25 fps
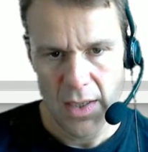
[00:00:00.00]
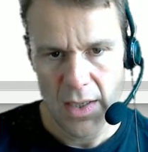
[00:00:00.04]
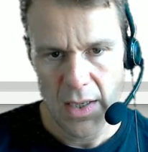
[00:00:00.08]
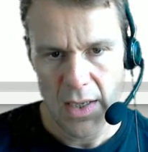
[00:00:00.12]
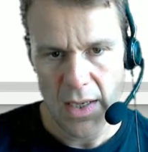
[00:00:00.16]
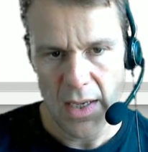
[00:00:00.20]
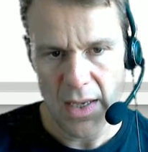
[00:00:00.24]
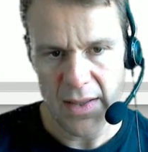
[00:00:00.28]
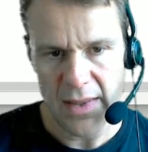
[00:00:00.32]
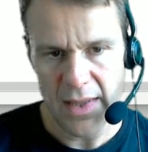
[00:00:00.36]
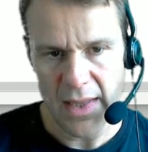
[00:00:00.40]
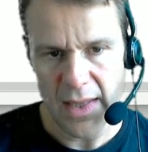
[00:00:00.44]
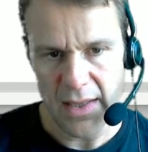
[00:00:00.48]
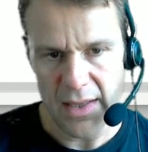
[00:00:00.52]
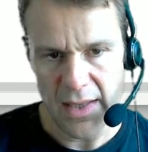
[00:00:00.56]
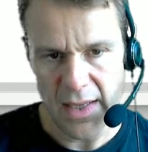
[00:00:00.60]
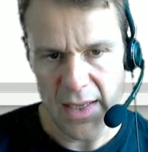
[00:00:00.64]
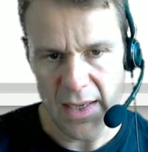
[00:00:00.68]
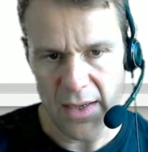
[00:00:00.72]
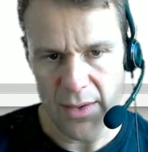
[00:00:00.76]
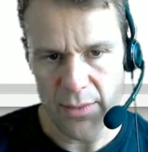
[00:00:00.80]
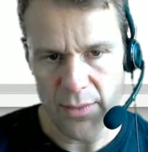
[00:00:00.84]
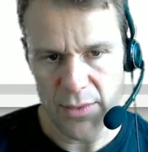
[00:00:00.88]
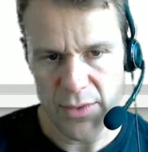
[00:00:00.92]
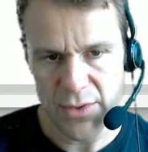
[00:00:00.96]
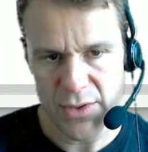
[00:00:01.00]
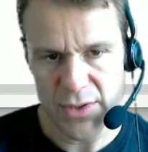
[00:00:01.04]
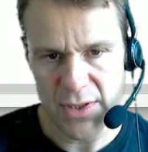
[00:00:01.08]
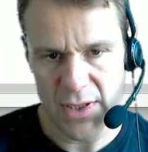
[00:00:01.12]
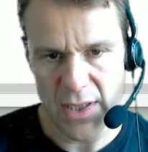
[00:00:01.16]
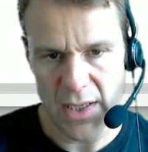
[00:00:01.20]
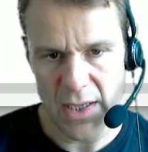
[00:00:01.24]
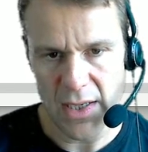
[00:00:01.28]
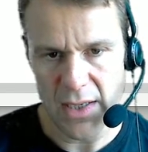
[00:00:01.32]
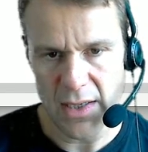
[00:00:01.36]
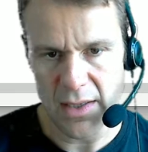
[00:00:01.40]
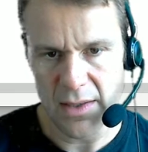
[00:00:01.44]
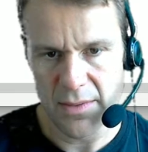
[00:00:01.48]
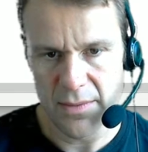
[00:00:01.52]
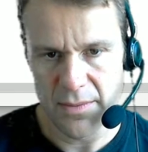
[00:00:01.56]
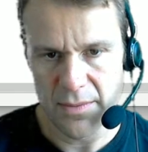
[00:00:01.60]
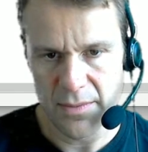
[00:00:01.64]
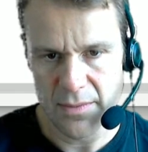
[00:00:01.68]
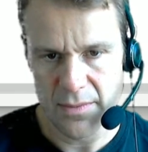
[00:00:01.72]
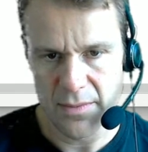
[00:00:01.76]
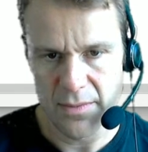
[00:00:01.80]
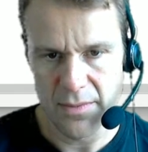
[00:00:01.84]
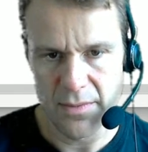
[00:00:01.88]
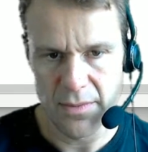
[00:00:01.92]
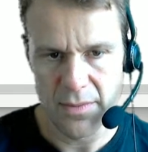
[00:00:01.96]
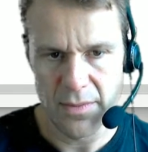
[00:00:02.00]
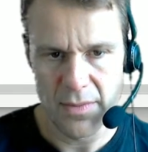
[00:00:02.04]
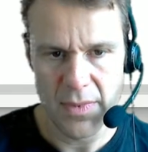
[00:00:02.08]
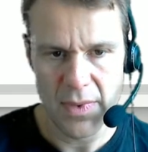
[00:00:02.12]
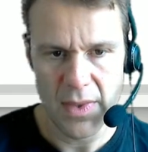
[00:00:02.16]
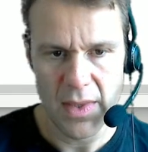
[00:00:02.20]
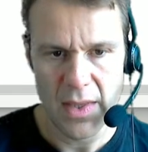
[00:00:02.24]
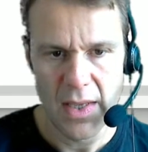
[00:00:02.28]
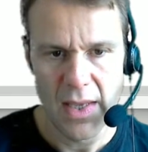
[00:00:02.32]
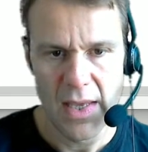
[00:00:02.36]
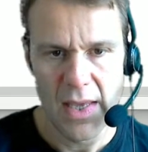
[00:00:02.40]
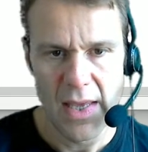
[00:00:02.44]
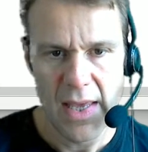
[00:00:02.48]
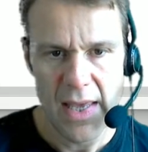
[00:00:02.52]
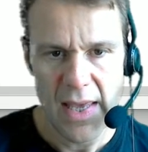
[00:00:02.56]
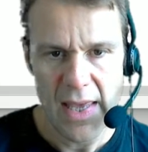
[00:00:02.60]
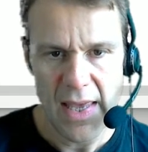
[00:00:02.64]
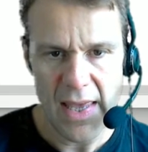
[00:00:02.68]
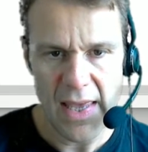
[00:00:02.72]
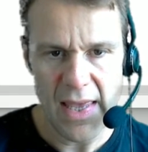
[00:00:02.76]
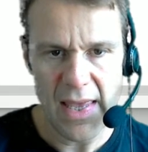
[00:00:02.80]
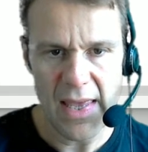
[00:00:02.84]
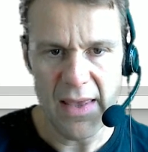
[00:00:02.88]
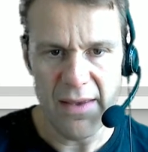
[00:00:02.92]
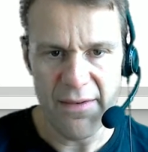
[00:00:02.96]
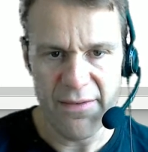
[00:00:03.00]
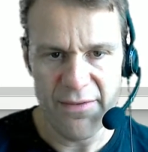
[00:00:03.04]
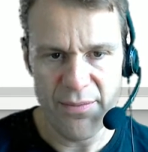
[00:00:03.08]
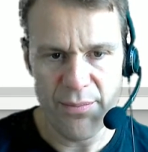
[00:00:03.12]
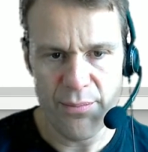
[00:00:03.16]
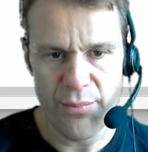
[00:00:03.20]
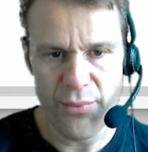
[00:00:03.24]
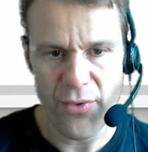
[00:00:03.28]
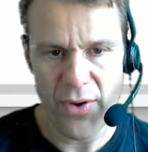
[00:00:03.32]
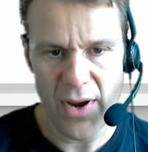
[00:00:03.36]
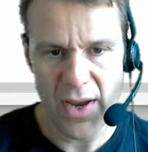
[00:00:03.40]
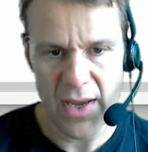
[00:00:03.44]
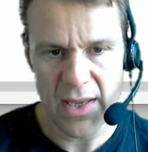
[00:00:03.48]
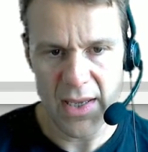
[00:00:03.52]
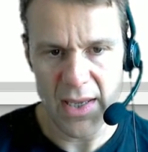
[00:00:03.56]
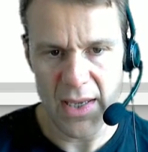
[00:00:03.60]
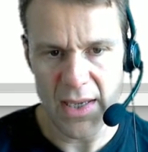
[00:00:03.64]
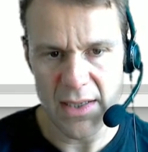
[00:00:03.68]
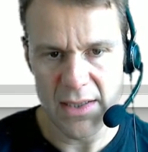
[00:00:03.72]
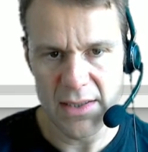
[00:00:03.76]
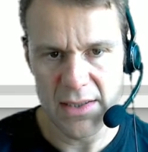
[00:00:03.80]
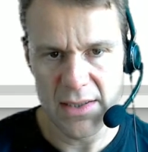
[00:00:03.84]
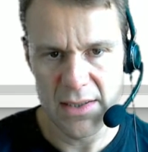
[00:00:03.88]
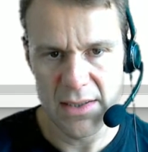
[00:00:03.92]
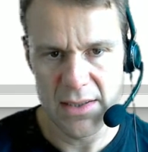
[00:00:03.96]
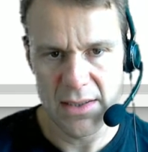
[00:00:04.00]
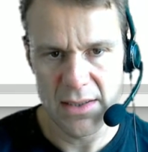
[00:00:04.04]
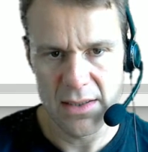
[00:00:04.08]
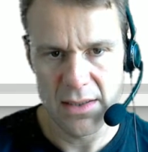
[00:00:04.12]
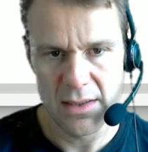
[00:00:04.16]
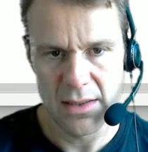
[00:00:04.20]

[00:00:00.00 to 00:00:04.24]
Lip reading: and then here we'll say if brackets